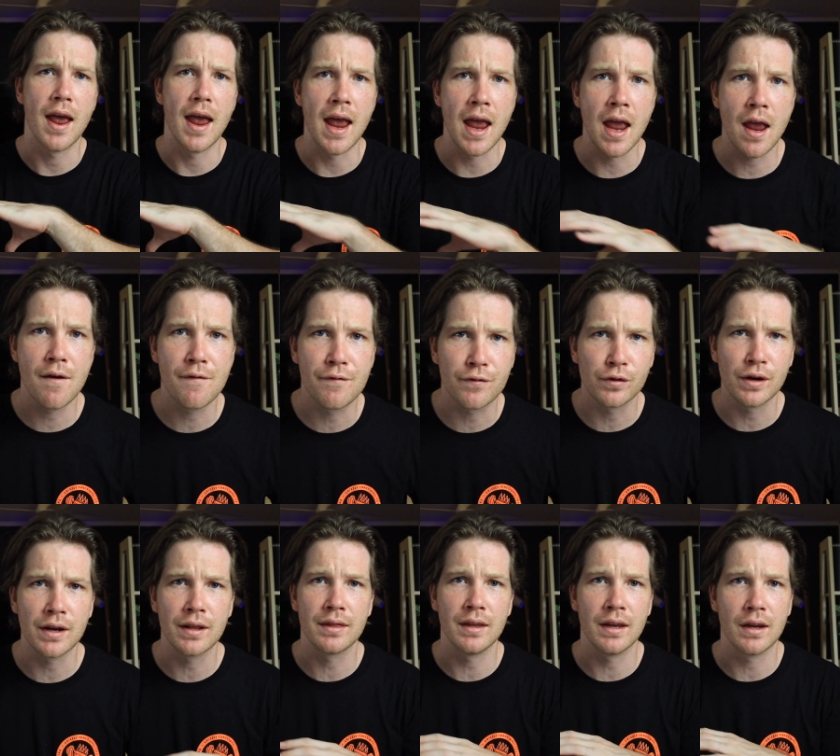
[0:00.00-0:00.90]

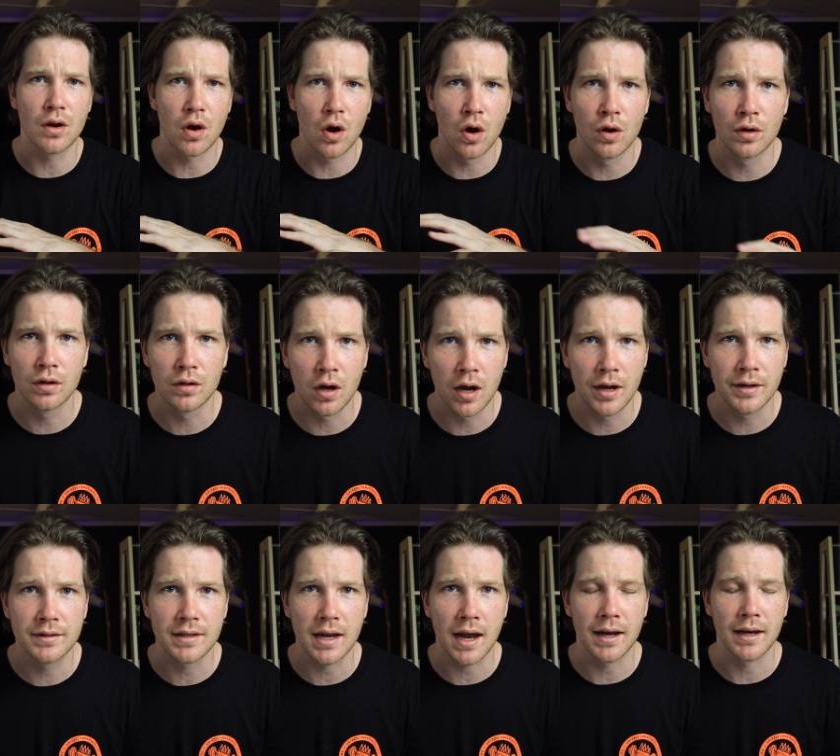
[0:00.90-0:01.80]
everything
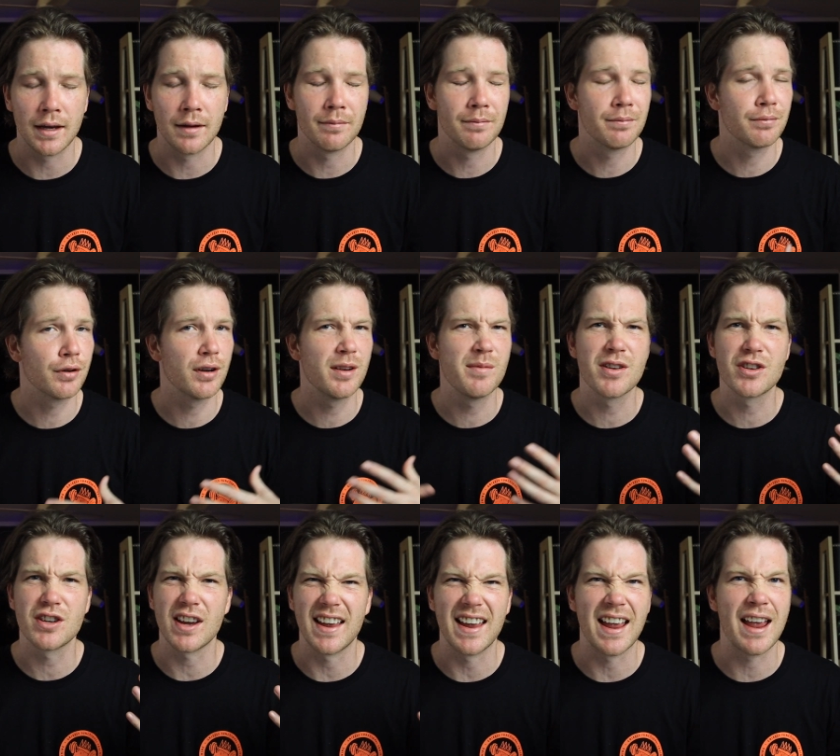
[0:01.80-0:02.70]
online dating, pretty
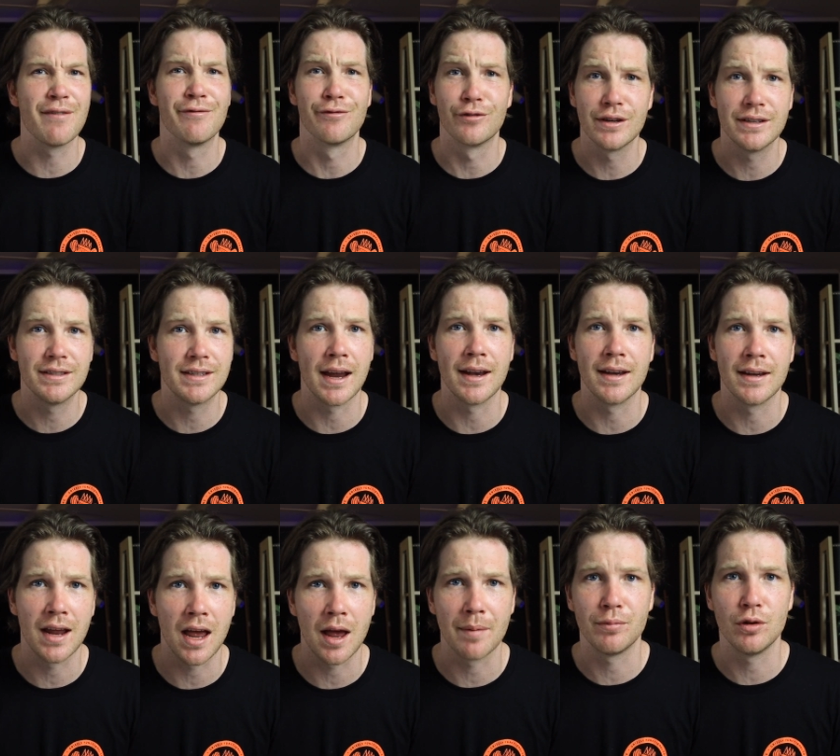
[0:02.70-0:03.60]
much every
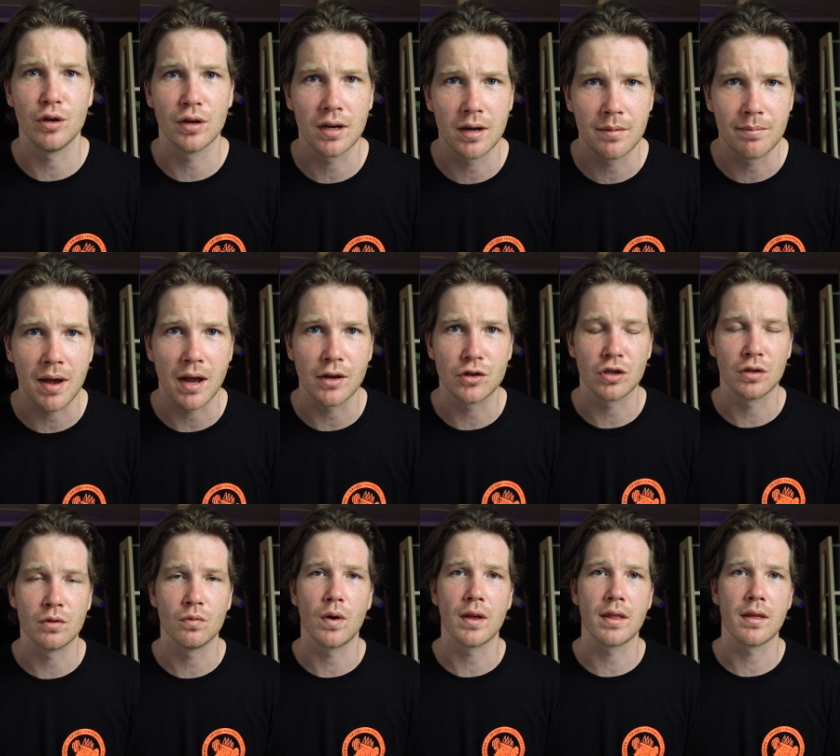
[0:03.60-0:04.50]
dating app you can
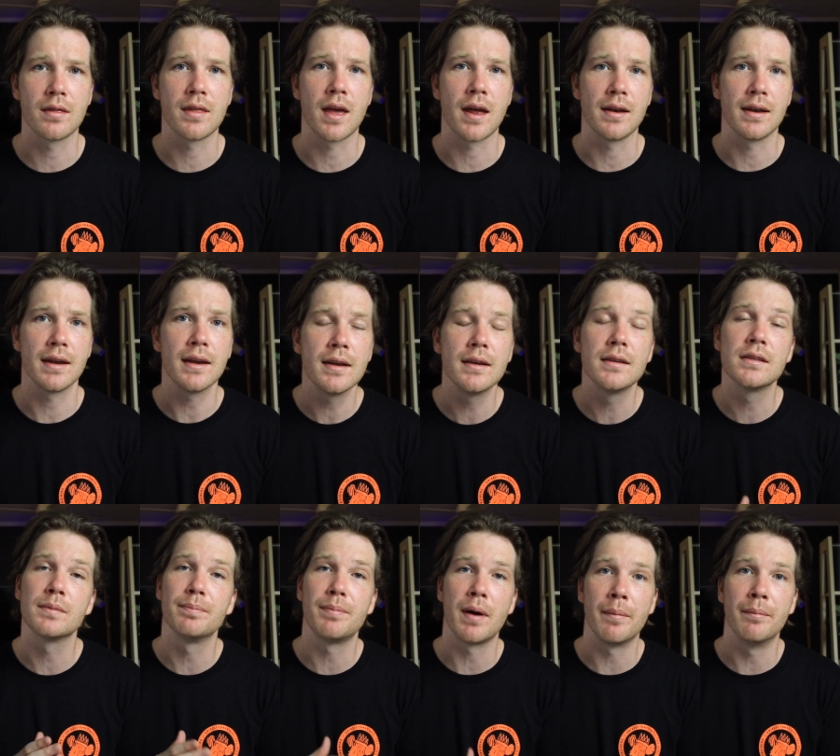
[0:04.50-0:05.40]
imagine, whether that
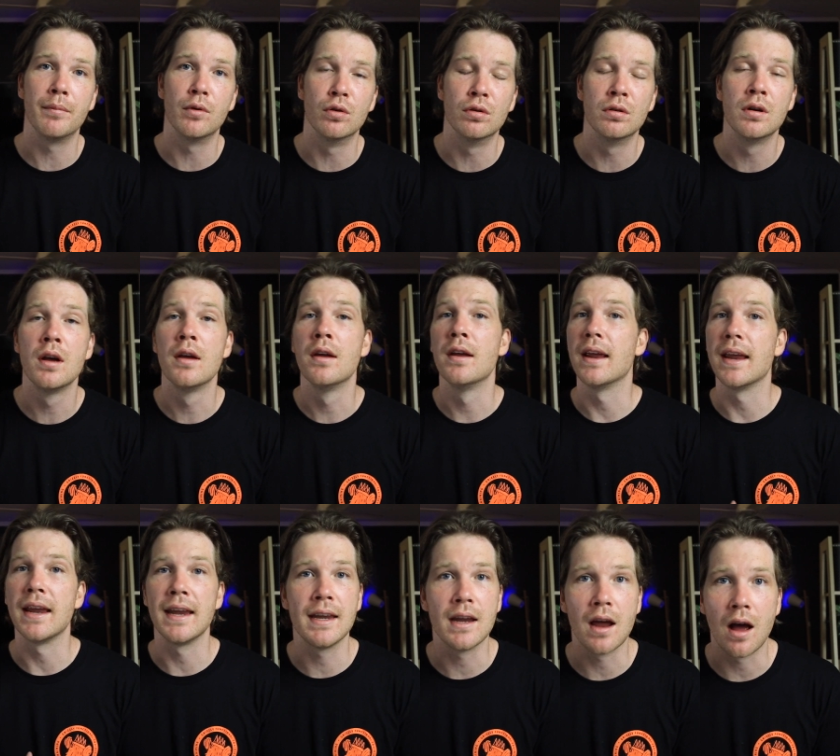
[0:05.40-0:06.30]
is Bumble,
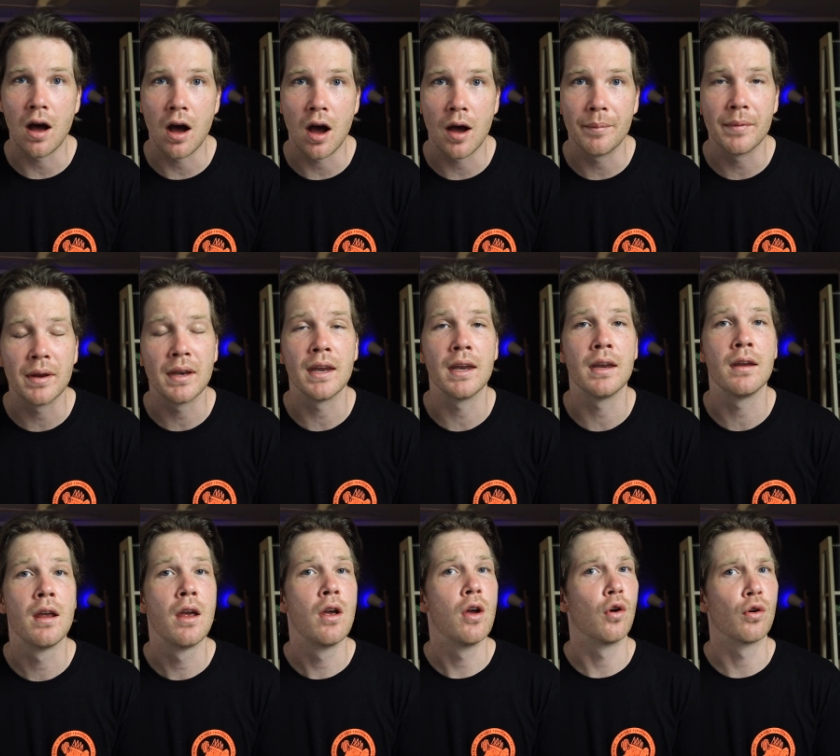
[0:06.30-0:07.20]
eHarmony,
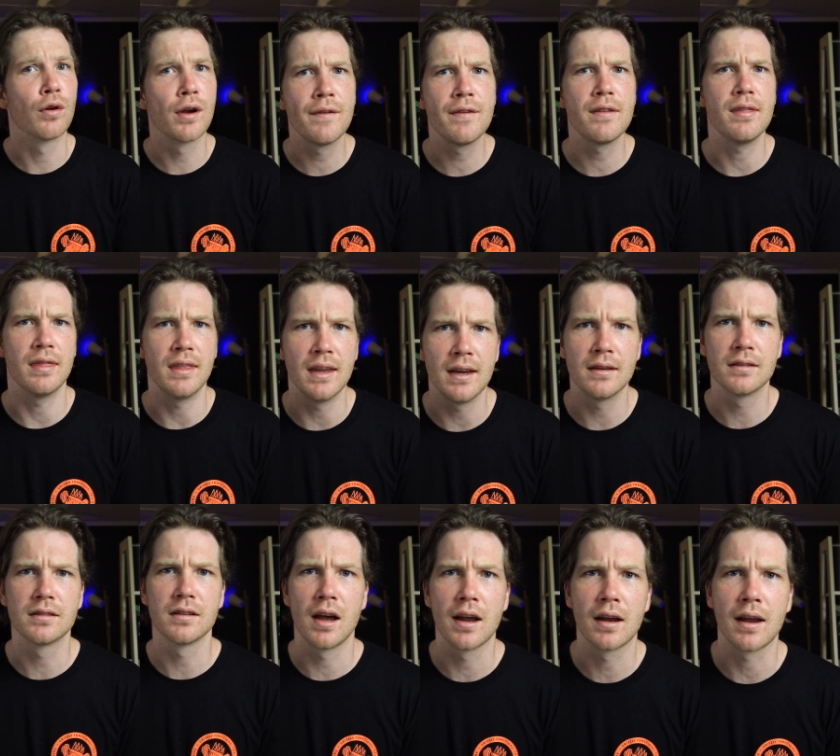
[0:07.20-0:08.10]
or even
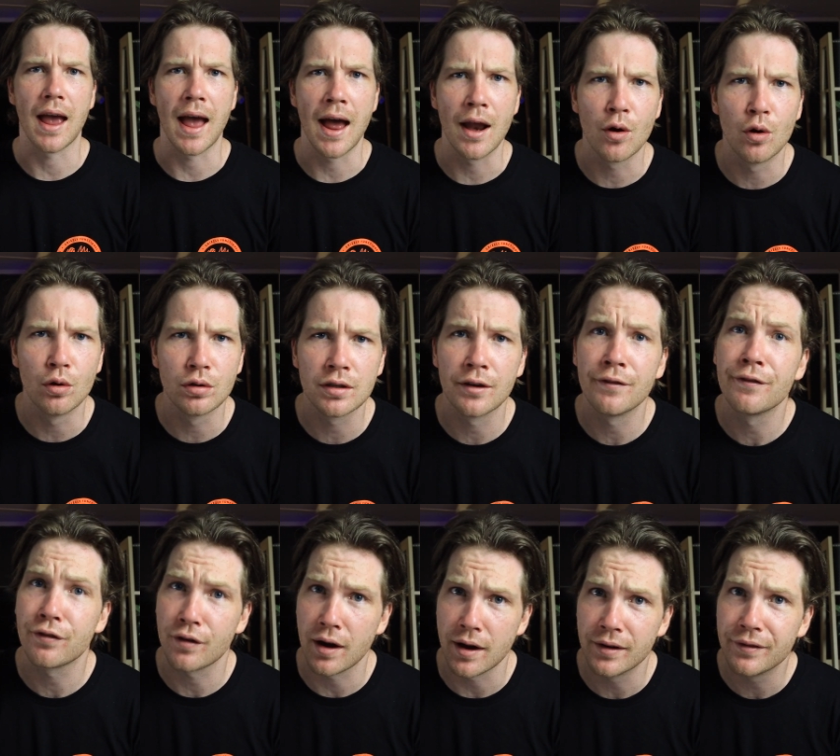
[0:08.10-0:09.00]
things like Adult
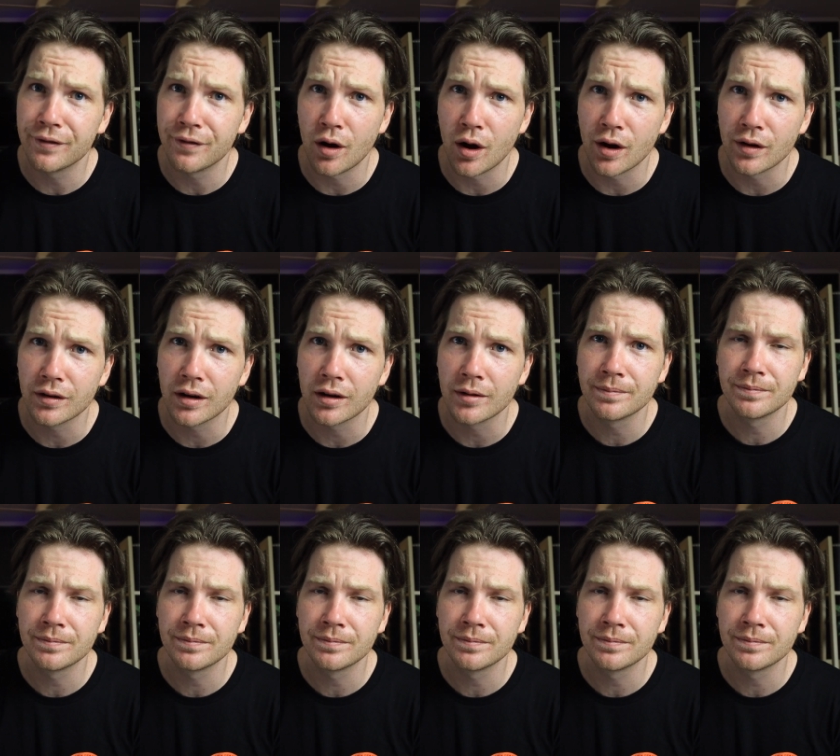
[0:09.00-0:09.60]
Friend Finder.